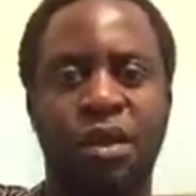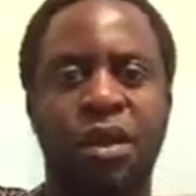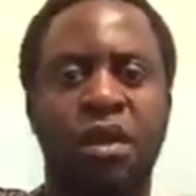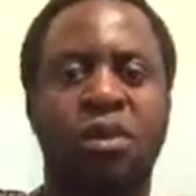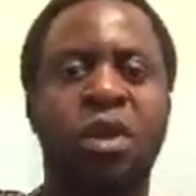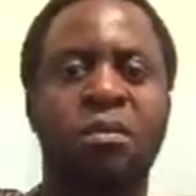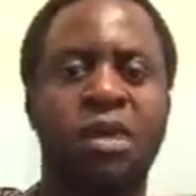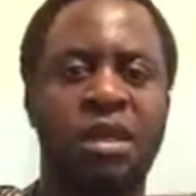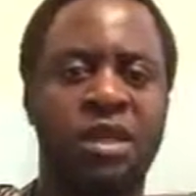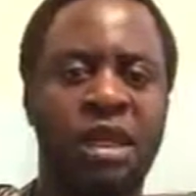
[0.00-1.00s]

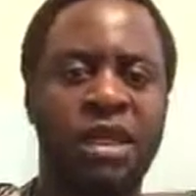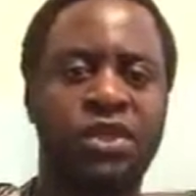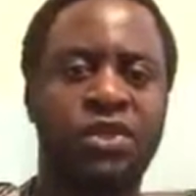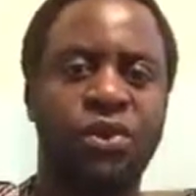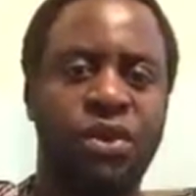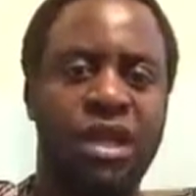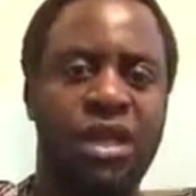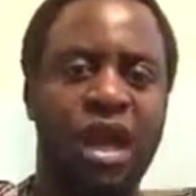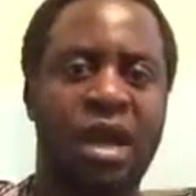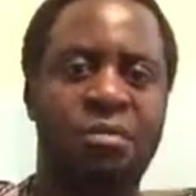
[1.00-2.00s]
women and children
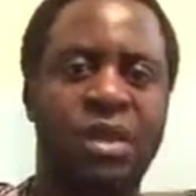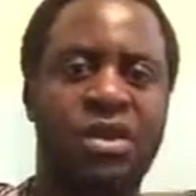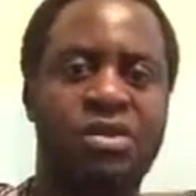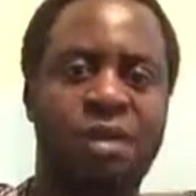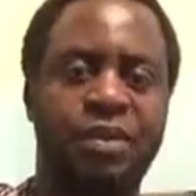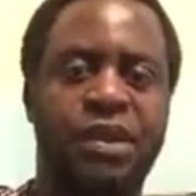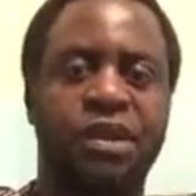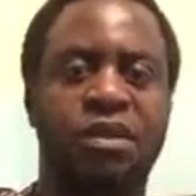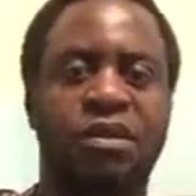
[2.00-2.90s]
are being raped